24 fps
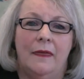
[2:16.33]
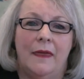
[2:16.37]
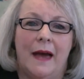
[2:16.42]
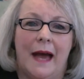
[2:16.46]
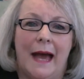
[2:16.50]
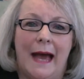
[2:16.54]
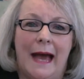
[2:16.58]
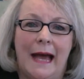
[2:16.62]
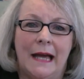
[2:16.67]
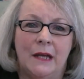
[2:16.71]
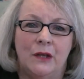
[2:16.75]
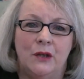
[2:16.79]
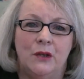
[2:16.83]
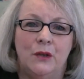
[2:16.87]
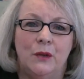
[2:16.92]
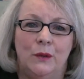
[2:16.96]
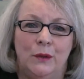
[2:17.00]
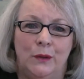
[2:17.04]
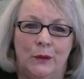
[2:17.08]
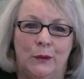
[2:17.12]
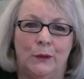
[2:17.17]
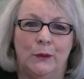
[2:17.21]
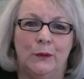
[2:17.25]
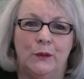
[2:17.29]
that as
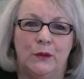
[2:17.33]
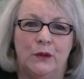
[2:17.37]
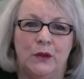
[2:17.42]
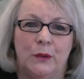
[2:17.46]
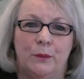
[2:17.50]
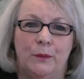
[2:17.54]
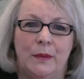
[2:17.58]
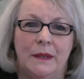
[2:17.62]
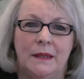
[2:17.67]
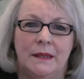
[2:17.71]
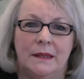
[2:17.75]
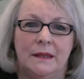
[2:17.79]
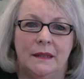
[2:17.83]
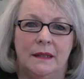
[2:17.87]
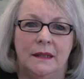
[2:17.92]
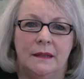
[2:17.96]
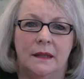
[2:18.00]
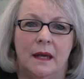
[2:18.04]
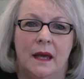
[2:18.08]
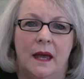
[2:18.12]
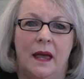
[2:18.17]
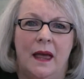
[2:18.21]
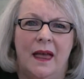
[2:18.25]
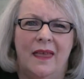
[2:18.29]
you launch a
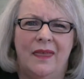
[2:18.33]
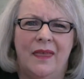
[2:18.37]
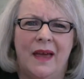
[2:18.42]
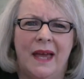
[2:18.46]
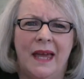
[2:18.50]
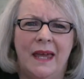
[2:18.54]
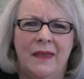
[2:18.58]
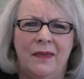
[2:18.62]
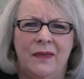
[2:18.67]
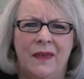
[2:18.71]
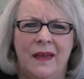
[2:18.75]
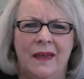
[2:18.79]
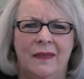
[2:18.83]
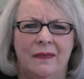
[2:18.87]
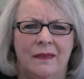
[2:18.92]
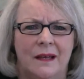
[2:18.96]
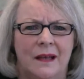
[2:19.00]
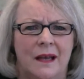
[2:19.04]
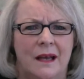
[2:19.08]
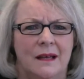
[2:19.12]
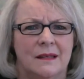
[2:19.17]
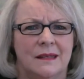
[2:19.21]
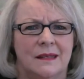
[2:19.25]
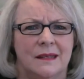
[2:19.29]
business, they think the
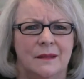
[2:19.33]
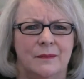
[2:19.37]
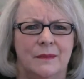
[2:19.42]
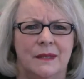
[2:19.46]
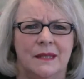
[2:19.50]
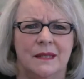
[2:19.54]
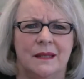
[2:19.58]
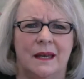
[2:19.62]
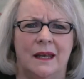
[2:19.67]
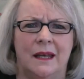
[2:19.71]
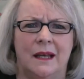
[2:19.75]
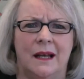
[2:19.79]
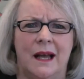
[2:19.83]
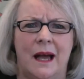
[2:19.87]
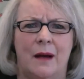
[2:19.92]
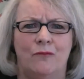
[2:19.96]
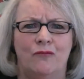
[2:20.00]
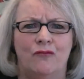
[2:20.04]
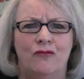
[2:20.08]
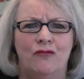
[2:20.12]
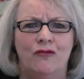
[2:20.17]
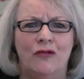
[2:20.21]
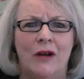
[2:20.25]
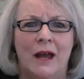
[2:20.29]
customers are going to
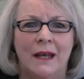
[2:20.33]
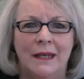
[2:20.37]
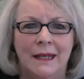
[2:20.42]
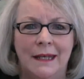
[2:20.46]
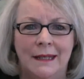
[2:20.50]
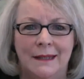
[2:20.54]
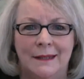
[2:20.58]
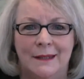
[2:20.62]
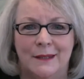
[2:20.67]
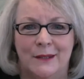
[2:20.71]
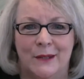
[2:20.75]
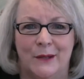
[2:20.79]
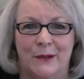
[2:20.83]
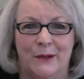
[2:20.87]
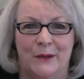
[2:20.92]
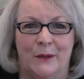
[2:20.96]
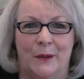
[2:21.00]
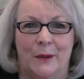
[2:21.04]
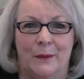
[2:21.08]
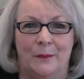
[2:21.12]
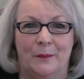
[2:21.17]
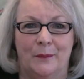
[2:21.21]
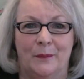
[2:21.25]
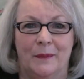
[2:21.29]
come running to
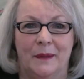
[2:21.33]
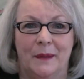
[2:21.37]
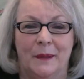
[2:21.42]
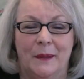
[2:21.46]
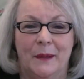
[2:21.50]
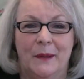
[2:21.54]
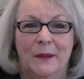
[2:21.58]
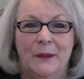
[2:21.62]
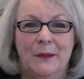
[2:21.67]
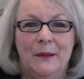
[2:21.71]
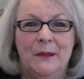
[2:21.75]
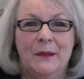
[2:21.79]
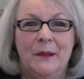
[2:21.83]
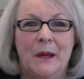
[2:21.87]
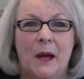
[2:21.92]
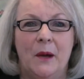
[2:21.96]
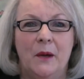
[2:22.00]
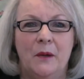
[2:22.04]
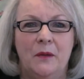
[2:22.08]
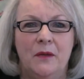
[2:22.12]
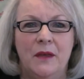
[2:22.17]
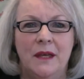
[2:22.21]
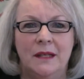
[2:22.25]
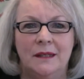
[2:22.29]
them. You
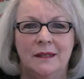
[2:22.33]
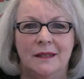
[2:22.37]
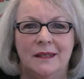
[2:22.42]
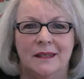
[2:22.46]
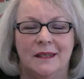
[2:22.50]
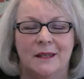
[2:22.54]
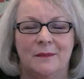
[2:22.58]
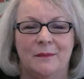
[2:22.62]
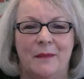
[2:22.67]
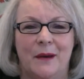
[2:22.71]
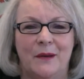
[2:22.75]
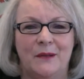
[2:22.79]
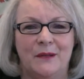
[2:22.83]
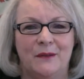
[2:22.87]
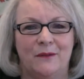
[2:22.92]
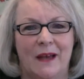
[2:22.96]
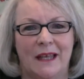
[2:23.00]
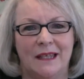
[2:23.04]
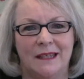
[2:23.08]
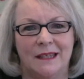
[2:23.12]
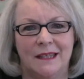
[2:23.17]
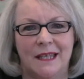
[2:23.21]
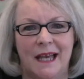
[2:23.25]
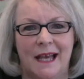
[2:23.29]
know, this is the most
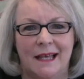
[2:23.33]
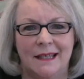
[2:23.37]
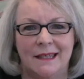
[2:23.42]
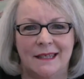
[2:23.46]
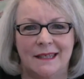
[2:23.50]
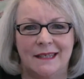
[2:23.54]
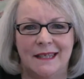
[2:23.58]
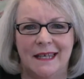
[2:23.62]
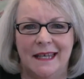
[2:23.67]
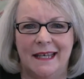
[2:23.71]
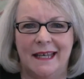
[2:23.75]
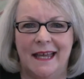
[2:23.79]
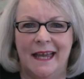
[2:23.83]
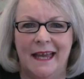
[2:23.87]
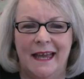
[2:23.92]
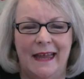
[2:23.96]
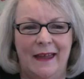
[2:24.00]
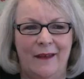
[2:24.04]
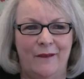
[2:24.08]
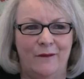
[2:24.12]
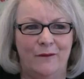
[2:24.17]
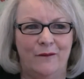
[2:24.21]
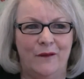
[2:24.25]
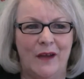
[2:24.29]
fantastic
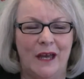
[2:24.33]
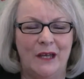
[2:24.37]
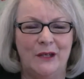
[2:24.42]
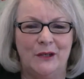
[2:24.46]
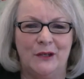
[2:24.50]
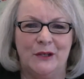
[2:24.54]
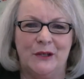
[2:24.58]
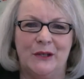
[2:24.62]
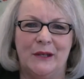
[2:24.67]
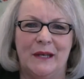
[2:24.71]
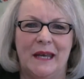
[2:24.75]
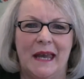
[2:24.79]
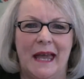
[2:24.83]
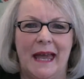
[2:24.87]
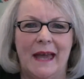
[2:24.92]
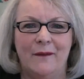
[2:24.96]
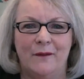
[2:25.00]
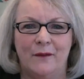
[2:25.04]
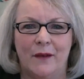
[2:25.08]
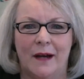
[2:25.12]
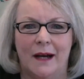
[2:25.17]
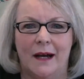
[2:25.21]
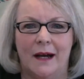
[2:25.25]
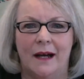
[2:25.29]
invention
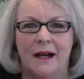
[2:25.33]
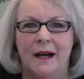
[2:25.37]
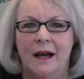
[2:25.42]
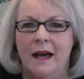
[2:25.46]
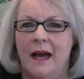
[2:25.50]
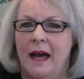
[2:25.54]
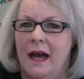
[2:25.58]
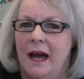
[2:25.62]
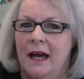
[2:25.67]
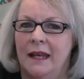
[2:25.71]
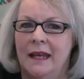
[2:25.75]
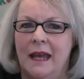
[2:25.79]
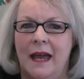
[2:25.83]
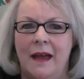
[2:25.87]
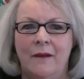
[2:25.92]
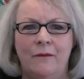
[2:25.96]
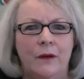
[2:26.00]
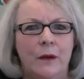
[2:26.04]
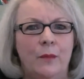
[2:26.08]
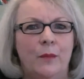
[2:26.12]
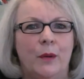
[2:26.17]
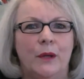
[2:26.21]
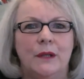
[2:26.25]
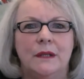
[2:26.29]
ever, and
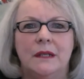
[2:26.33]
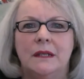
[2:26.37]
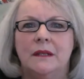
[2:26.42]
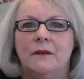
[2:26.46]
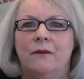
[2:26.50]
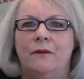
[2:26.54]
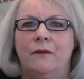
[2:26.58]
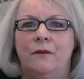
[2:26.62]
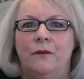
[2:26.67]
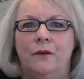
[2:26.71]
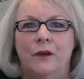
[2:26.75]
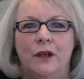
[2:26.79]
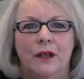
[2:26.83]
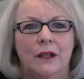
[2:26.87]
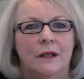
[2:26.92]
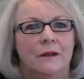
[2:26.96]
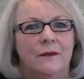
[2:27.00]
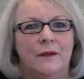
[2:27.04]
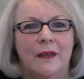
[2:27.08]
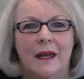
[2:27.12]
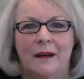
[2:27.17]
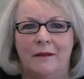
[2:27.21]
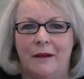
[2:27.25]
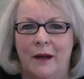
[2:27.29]
everybody's full
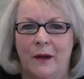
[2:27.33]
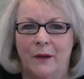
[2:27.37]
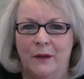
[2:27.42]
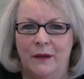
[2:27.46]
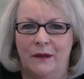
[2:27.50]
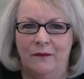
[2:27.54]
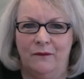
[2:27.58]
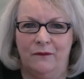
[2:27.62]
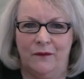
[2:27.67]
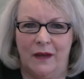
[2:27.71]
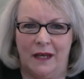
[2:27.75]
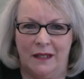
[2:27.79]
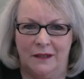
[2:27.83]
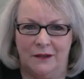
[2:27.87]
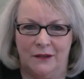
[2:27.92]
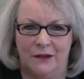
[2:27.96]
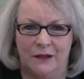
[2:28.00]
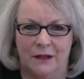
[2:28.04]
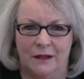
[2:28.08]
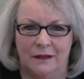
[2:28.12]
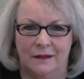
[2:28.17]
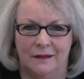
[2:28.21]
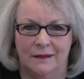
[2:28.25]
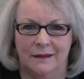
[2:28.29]
of their own
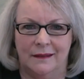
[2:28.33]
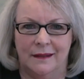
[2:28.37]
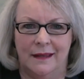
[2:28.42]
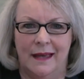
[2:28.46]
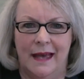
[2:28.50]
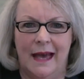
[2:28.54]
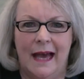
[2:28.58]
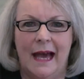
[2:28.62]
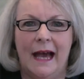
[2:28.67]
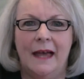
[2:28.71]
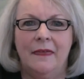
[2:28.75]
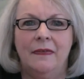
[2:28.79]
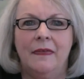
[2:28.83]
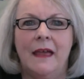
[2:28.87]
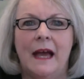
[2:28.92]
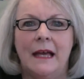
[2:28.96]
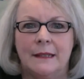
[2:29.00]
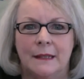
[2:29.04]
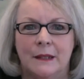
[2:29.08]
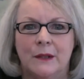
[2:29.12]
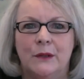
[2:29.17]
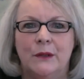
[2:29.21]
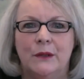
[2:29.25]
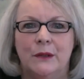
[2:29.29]
invention. And
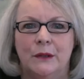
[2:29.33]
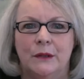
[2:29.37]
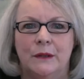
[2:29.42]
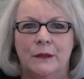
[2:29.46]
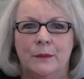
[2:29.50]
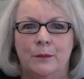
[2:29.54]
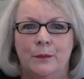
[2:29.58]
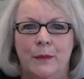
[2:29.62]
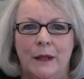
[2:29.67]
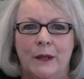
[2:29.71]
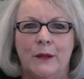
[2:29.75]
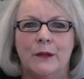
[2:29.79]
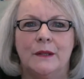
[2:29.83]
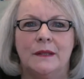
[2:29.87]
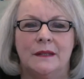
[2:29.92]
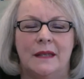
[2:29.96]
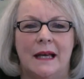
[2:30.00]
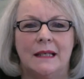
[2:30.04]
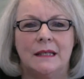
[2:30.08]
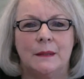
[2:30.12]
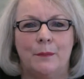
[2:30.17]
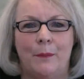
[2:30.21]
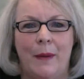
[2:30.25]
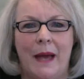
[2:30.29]
that's good, because
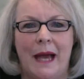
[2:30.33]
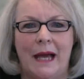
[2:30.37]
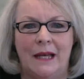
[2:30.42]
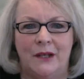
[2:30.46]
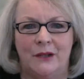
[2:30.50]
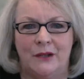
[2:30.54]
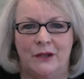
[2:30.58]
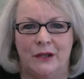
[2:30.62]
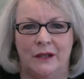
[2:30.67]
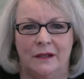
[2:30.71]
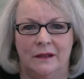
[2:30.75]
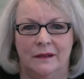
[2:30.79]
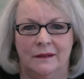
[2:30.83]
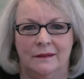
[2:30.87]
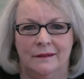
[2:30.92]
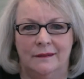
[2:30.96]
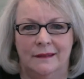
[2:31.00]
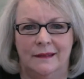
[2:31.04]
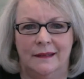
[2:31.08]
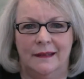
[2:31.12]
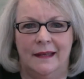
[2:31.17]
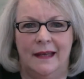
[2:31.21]
that's passion